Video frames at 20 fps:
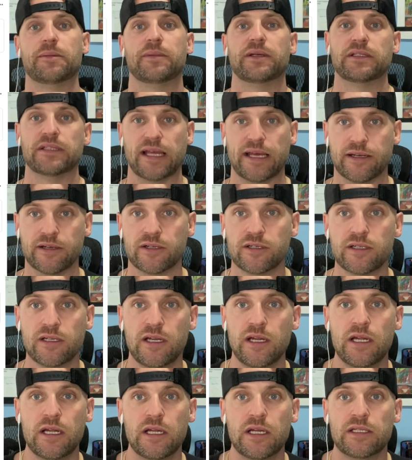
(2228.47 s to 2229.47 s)
a letter
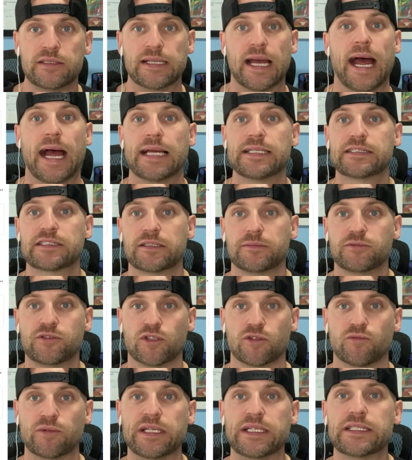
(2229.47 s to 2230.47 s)
to ask him to
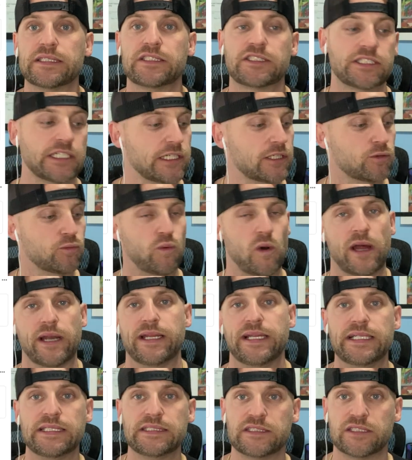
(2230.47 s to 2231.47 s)
reconsider what
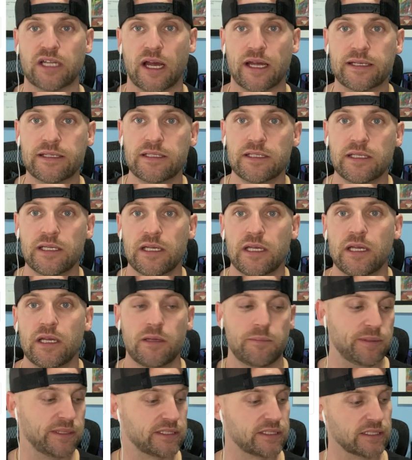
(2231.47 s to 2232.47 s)
he's done,
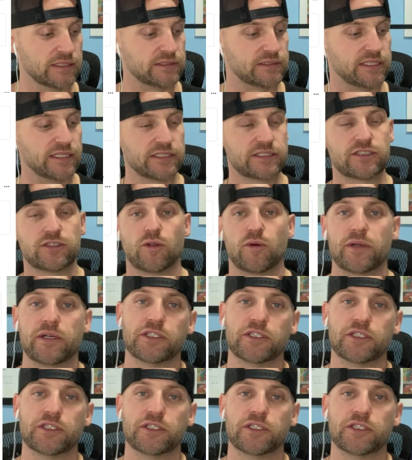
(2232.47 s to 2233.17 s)
because this lawyer,